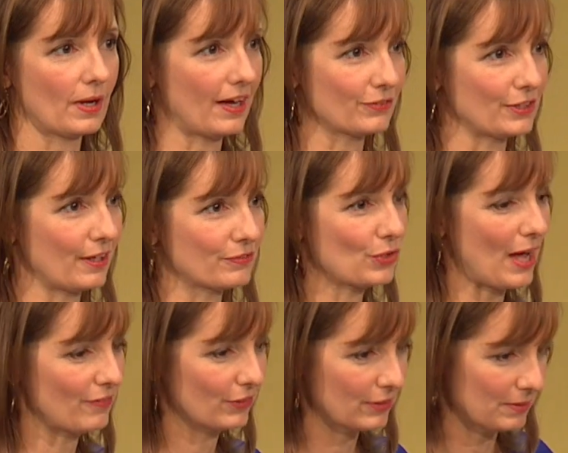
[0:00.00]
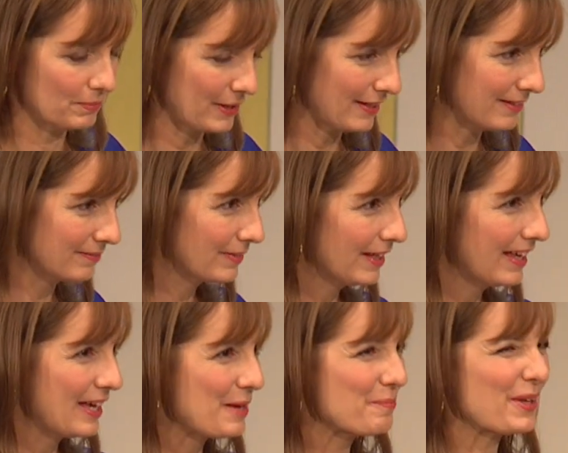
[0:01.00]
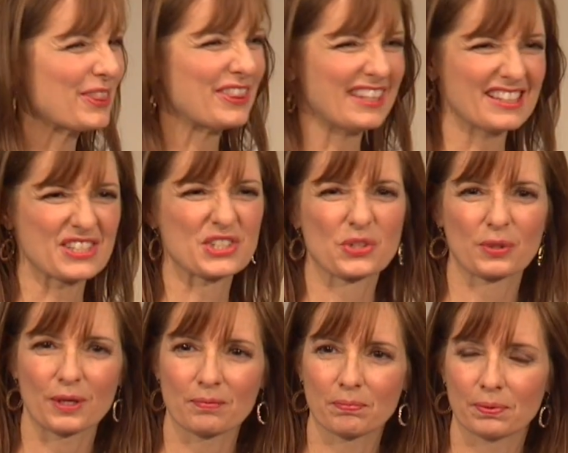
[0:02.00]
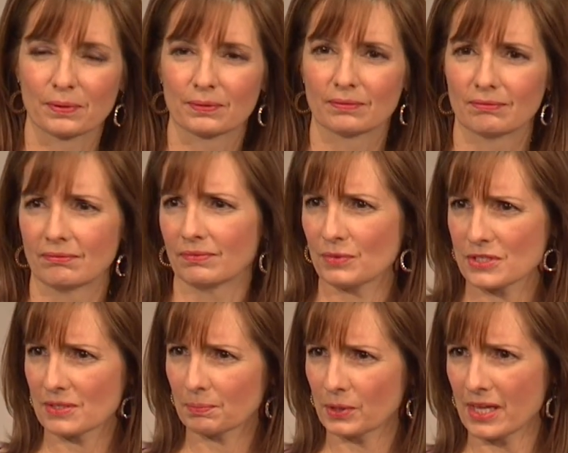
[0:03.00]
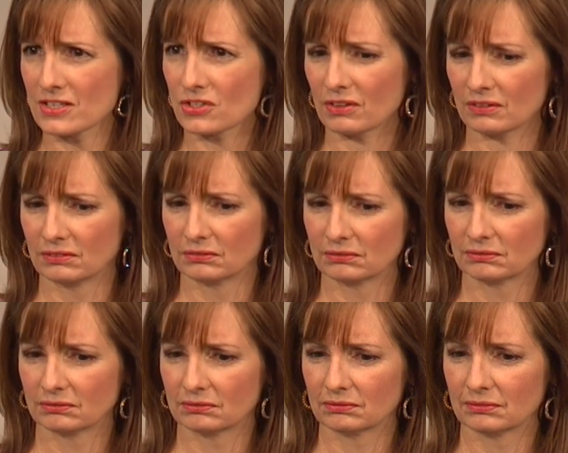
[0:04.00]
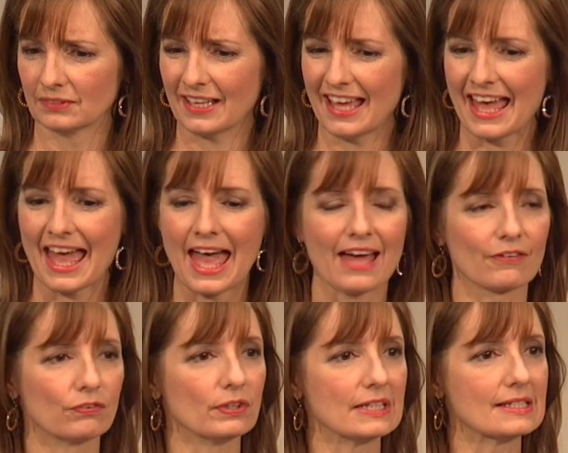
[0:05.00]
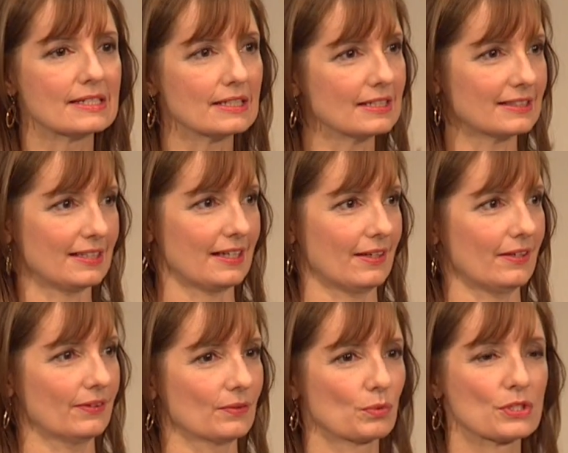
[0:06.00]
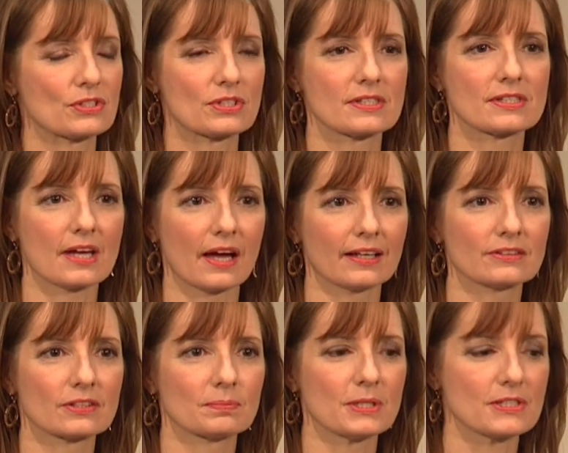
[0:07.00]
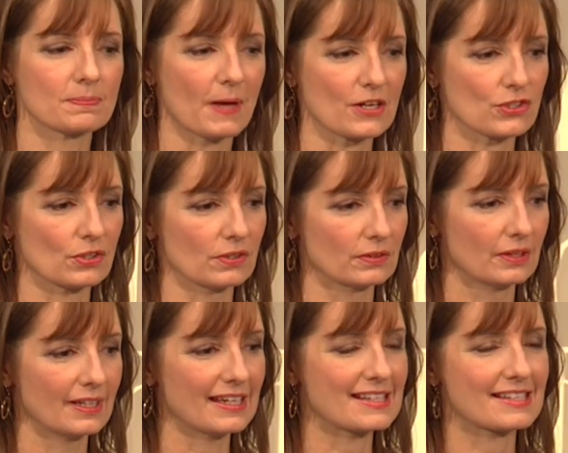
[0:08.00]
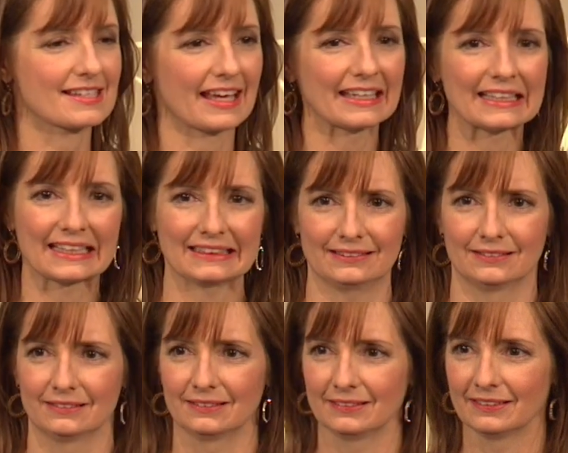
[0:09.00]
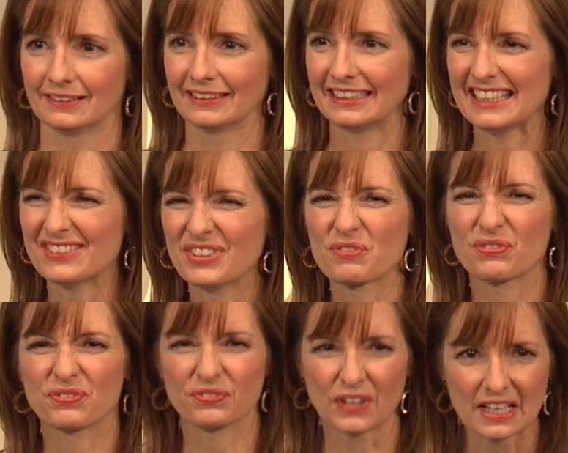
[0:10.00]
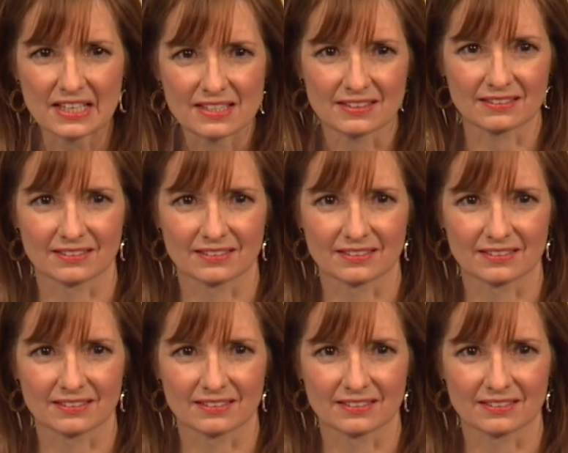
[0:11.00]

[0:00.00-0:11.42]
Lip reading: how tough travel can be. But this trip was a pleasure. Every detail was designed to be special, exciting, even fun.